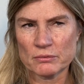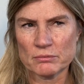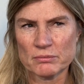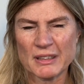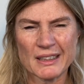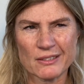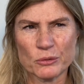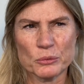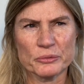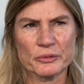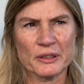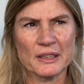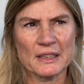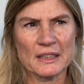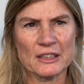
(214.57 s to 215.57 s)
That's
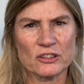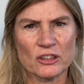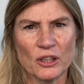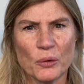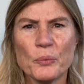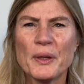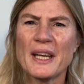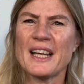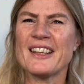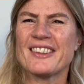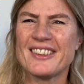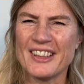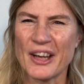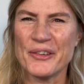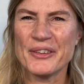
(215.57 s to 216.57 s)
awful English. We get
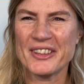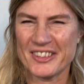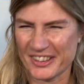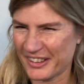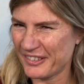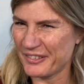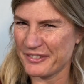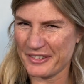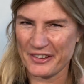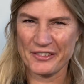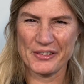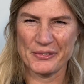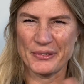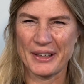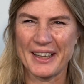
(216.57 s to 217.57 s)
to know each other
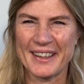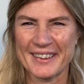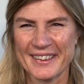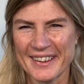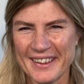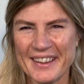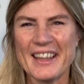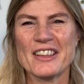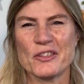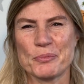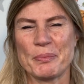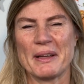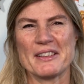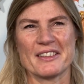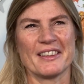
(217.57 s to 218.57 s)
very well. That's
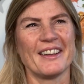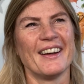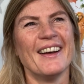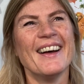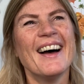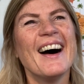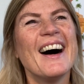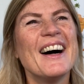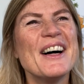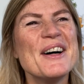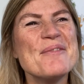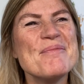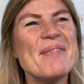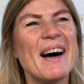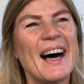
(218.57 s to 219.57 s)
better.
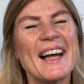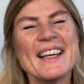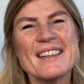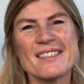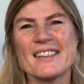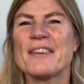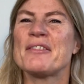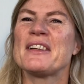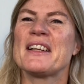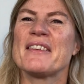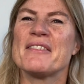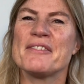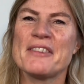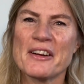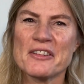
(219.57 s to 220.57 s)
And it's lovely.
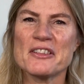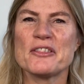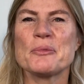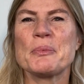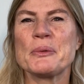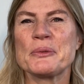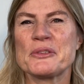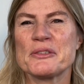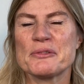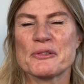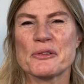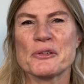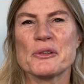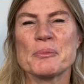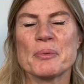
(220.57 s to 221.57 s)
Very supportive
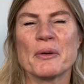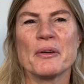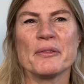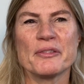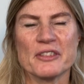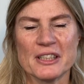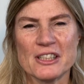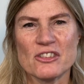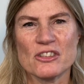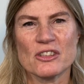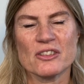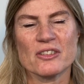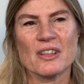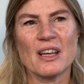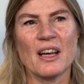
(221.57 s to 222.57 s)
group of
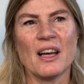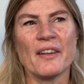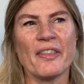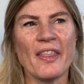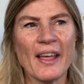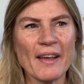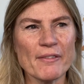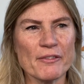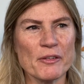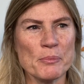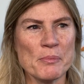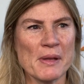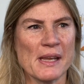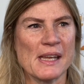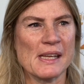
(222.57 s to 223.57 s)
teachers. And that for
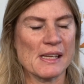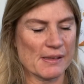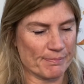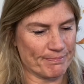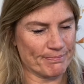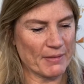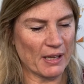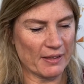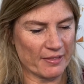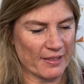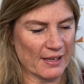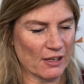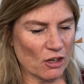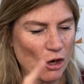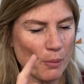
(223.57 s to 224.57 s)
me, I
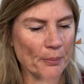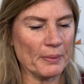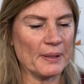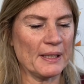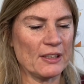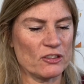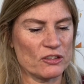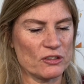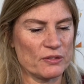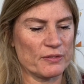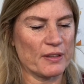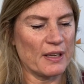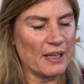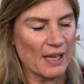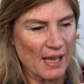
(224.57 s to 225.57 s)
think, combination of
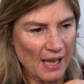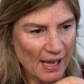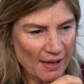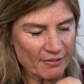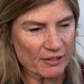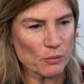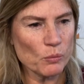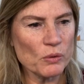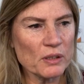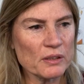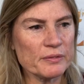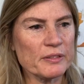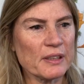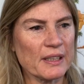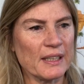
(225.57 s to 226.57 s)
having
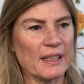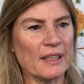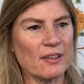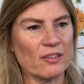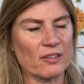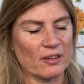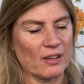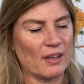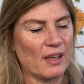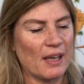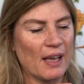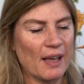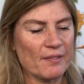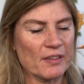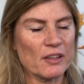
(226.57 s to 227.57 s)
wonderful kids,
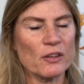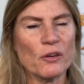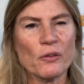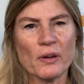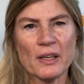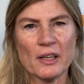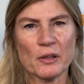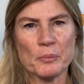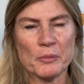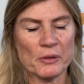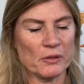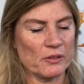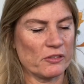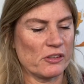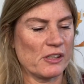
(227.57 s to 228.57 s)
having a great
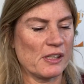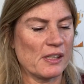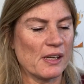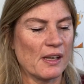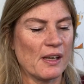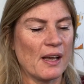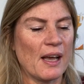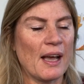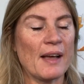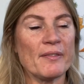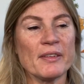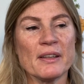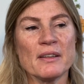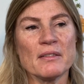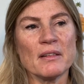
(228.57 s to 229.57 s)
community,
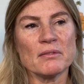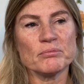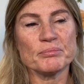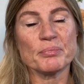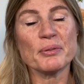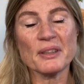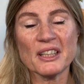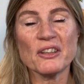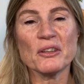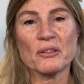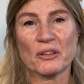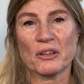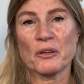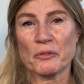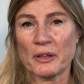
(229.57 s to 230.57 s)
having pretty
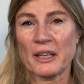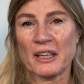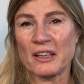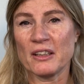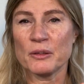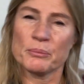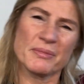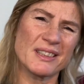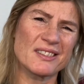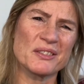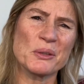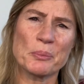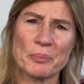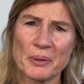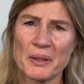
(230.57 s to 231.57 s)
good curriculum. It's
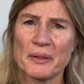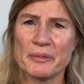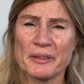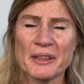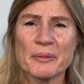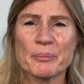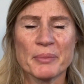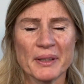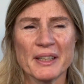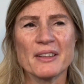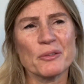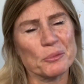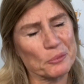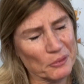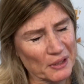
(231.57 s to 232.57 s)
not perfect, but
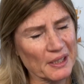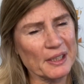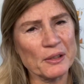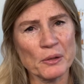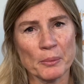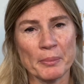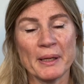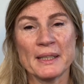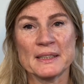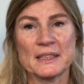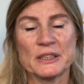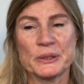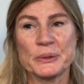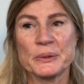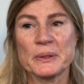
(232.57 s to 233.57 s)
it's really not bad
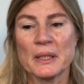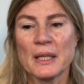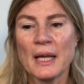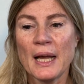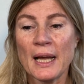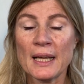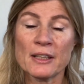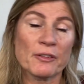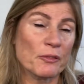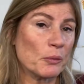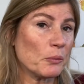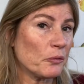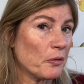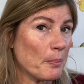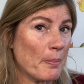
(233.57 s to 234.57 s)
at all. And of
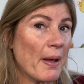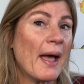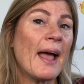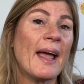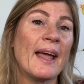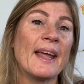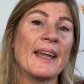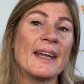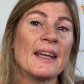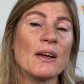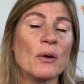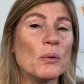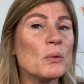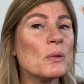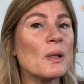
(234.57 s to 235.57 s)
course the pay
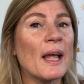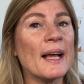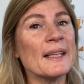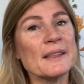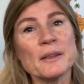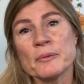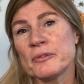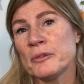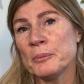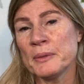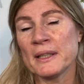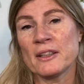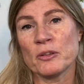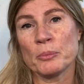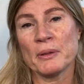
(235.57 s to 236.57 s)
all add up for
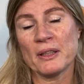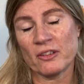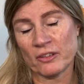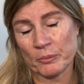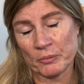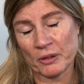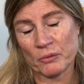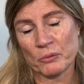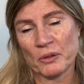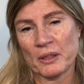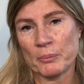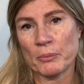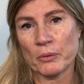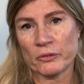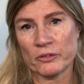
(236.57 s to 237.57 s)
me to be something really
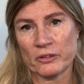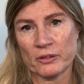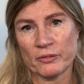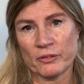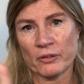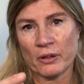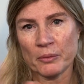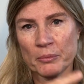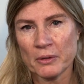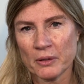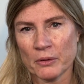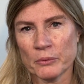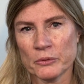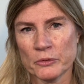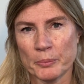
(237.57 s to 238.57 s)
positive. So I'm going to
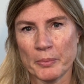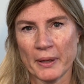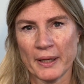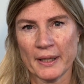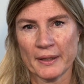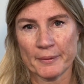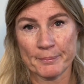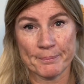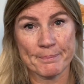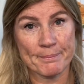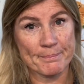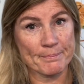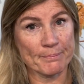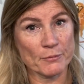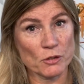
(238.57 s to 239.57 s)
go on to pay
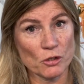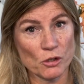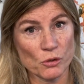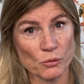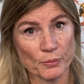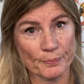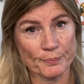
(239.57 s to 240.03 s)
too.